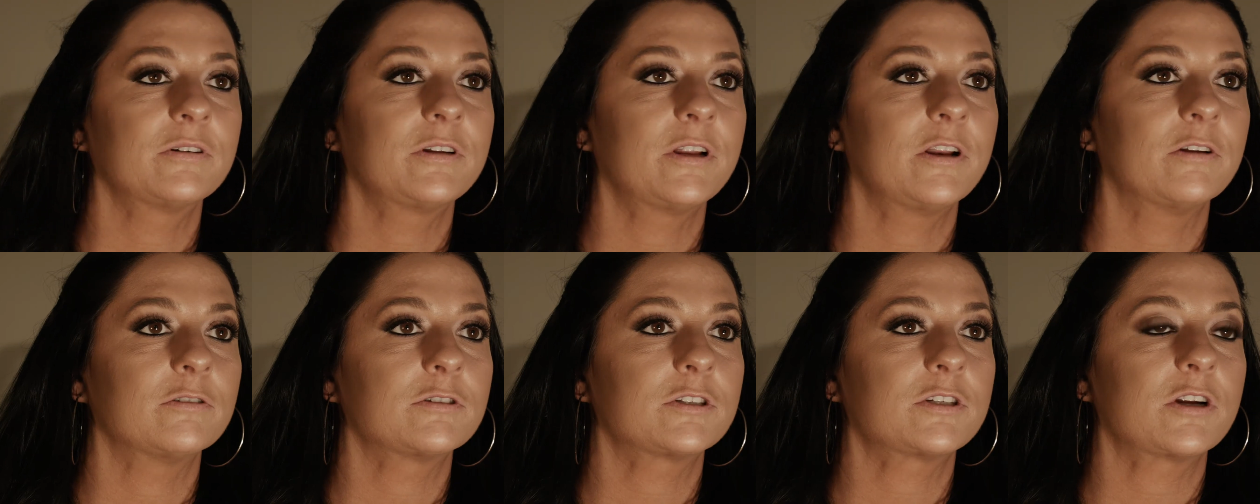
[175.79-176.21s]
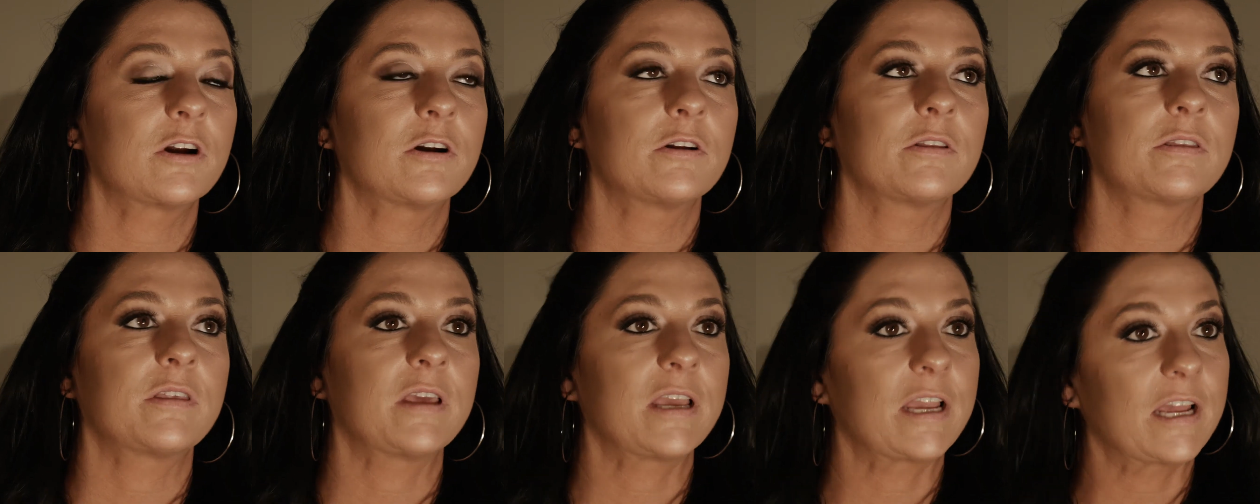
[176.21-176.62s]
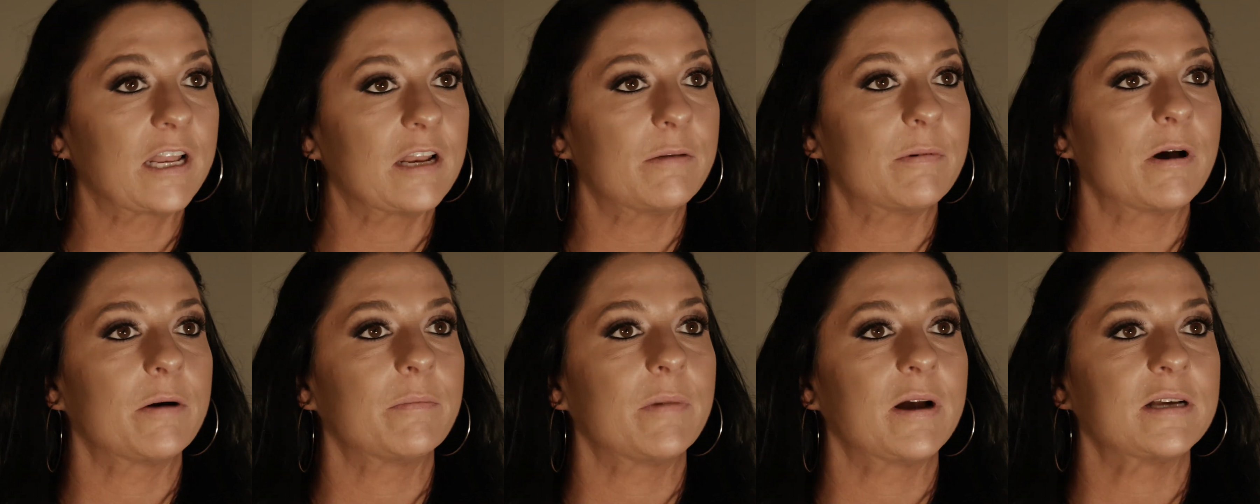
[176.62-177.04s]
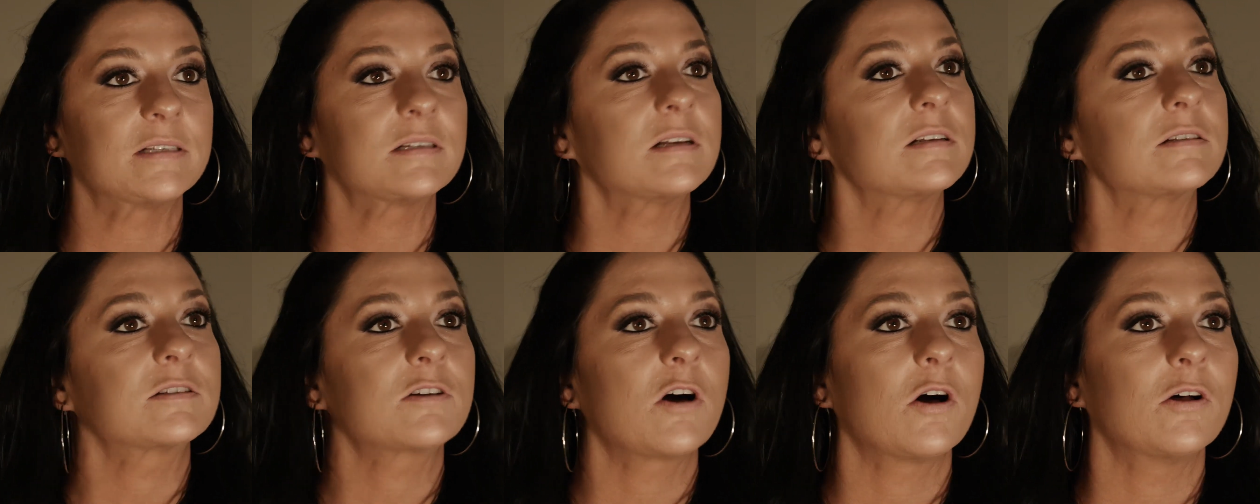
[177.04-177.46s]
you know, start thinking about my
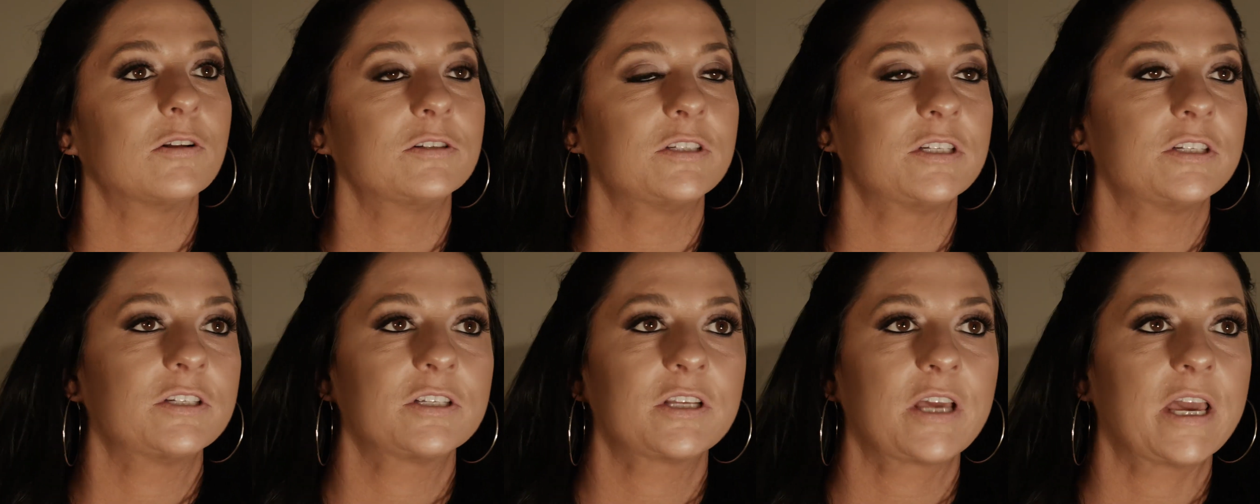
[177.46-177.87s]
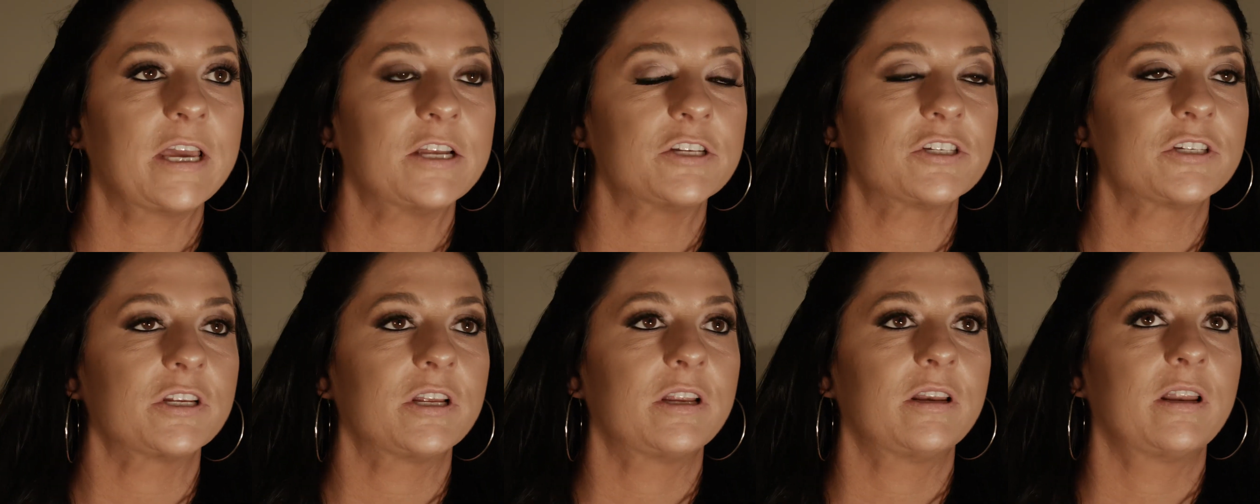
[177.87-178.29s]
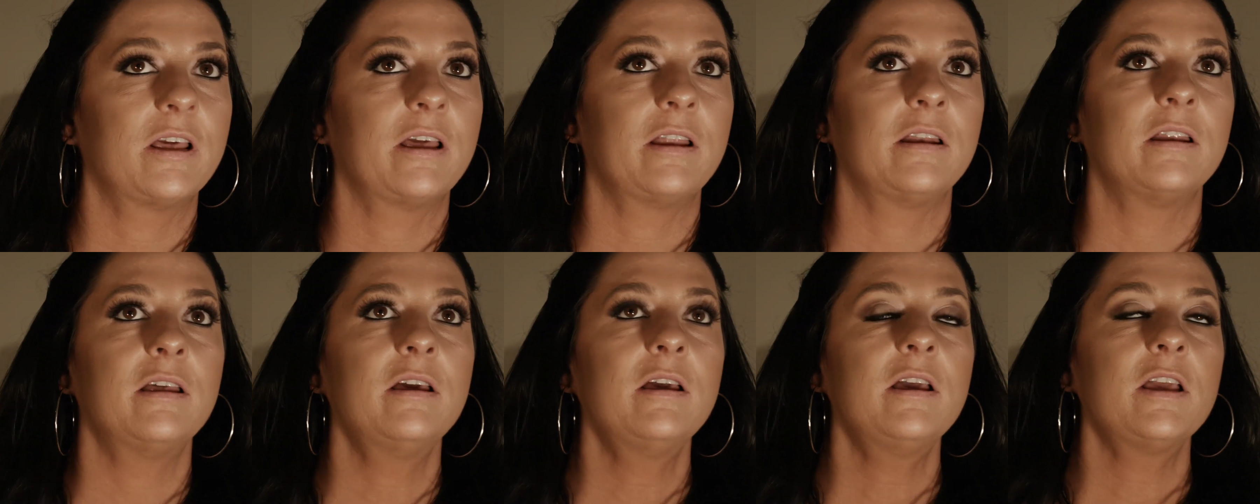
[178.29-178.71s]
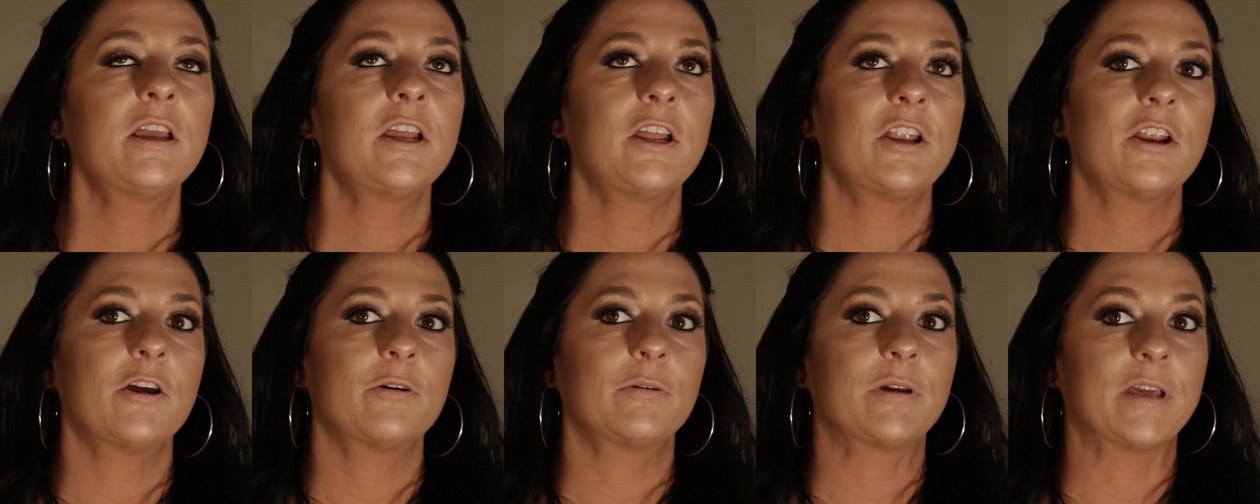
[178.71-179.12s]
son's college education and,
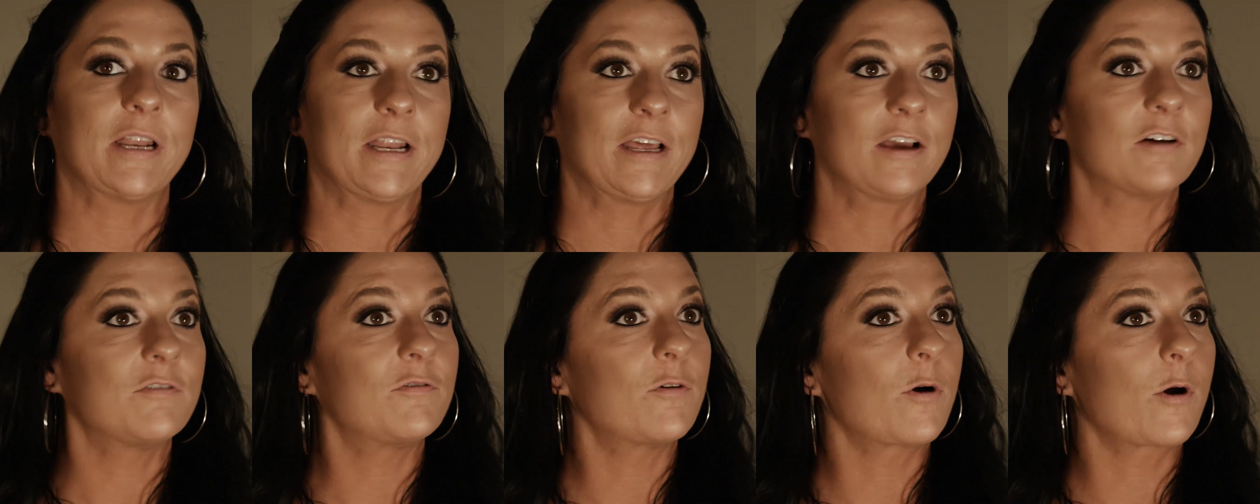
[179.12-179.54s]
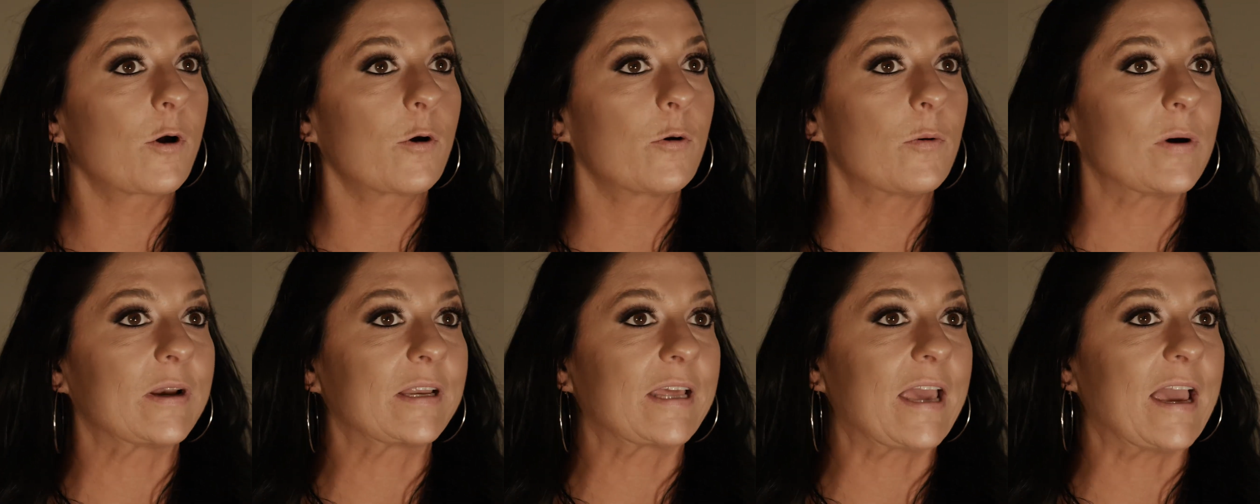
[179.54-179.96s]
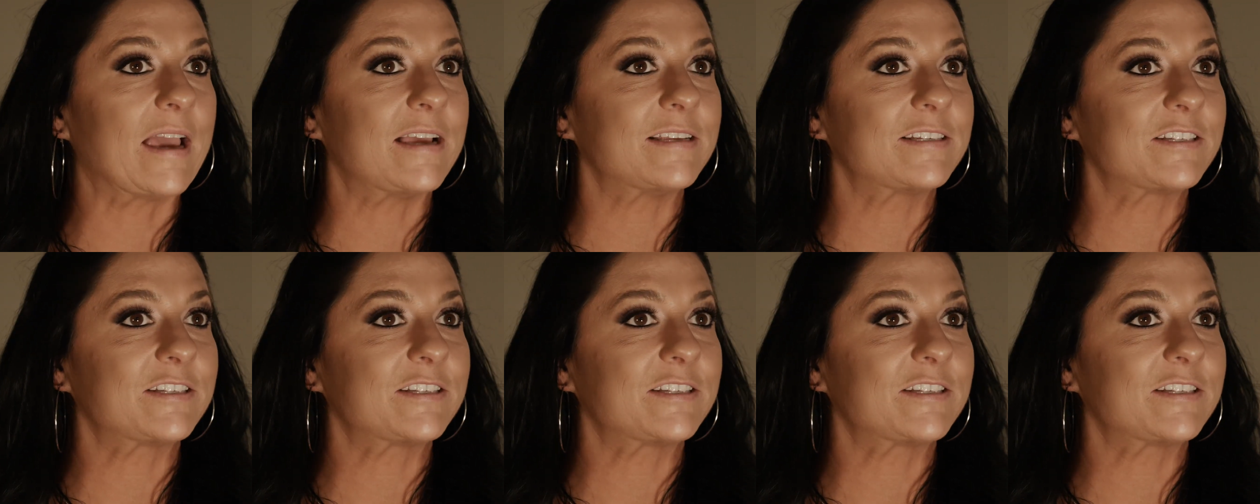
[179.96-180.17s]
you know, getting a 401k